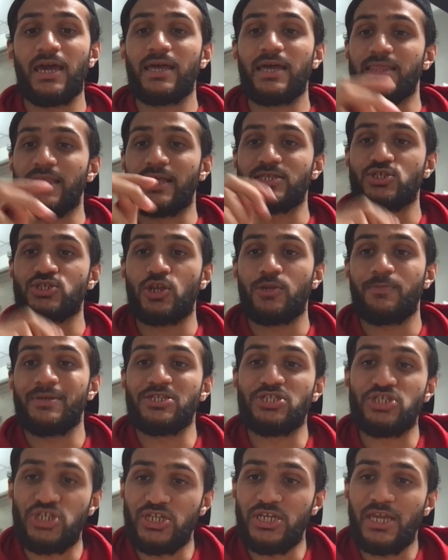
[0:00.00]
That's going to be
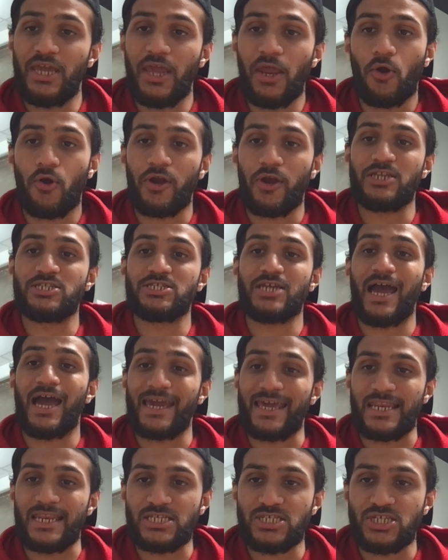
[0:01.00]
GnRH
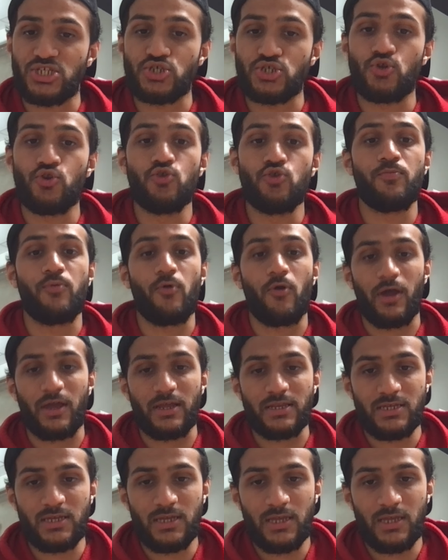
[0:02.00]
agonists such as leuprolide.